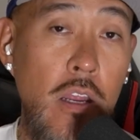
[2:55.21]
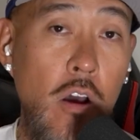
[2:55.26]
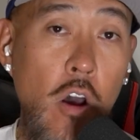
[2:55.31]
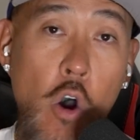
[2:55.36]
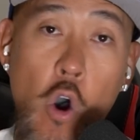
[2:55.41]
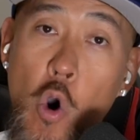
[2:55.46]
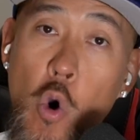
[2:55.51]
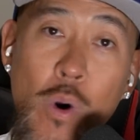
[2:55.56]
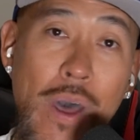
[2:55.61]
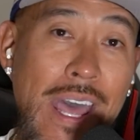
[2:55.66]

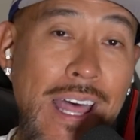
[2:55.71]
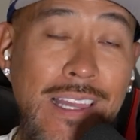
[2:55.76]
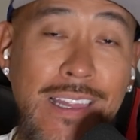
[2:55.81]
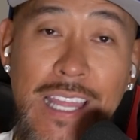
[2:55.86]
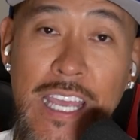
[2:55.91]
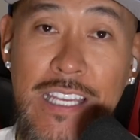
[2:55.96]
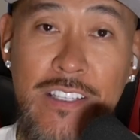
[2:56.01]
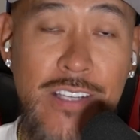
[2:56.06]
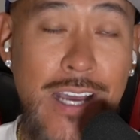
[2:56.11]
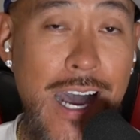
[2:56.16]
Whole
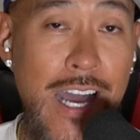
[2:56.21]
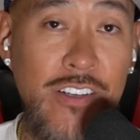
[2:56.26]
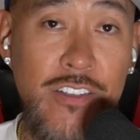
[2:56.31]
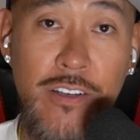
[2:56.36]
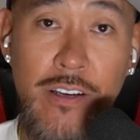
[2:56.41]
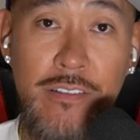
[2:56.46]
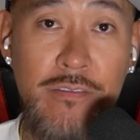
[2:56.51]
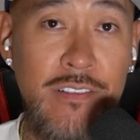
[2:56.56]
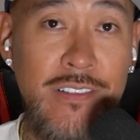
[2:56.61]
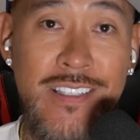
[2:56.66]
LA
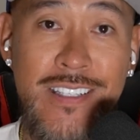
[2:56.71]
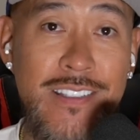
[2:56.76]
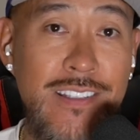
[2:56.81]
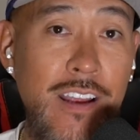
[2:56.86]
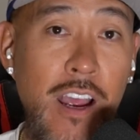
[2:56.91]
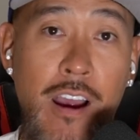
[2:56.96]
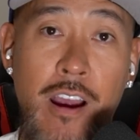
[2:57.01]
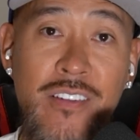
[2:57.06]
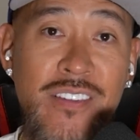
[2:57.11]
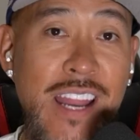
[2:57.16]
Dodger, just
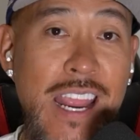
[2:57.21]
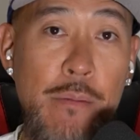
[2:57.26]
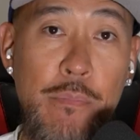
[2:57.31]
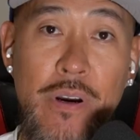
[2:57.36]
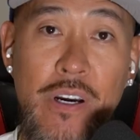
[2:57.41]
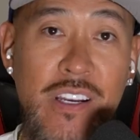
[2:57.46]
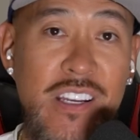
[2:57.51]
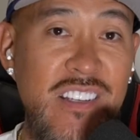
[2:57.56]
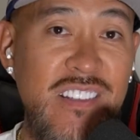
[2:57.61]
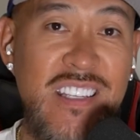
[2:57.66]
our
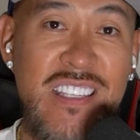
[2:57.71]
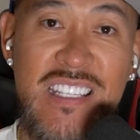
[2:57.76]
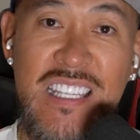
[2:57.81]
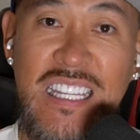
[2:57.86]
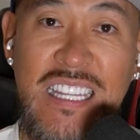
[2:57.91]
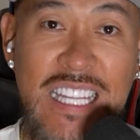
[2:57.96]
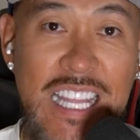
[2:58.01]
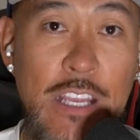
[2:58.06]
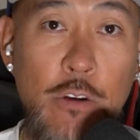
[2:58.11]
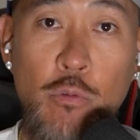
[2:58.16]
neighborhood is just
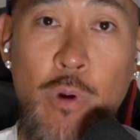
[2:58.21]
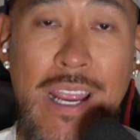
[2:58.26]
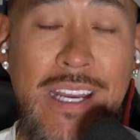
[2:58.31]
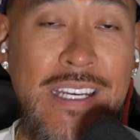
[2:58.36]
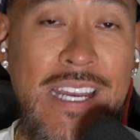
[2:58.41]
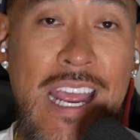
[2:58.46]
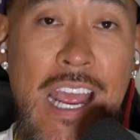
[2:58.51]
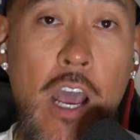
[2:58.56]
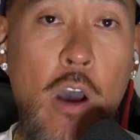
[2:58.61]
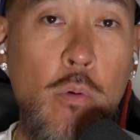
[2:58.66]
lit right
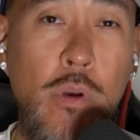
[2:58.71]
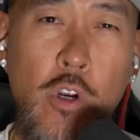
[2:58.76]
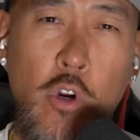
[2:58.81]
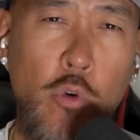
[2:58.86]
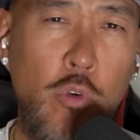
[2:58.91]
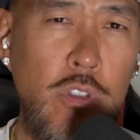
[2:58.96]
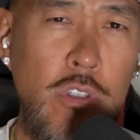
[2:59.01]
now.